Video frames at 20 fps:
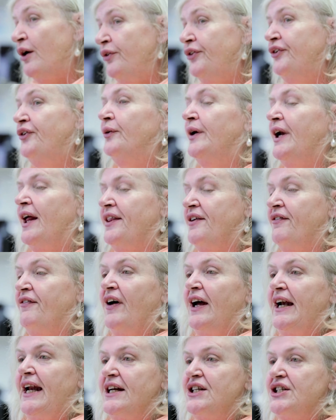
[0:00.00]
through another
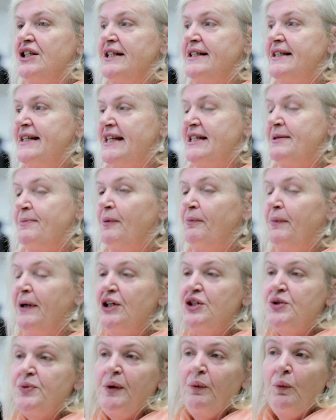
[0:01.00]
financial assessment
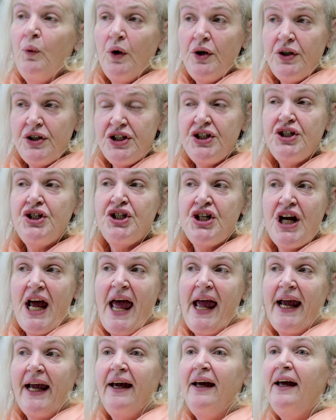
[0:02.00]
because we want to
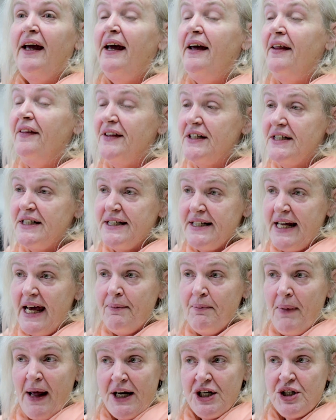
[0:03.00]
check that a
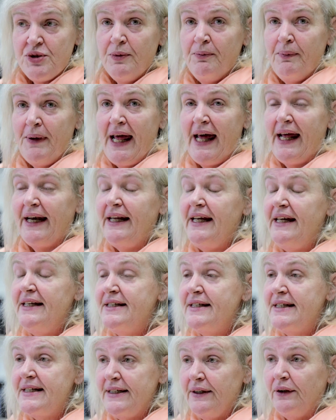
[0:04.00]
debt management plan
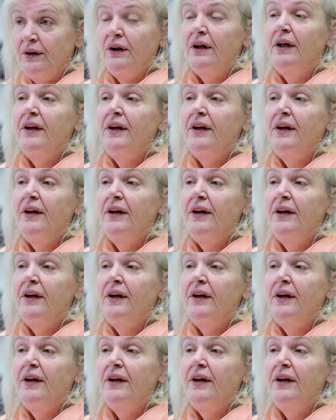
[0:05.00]
is still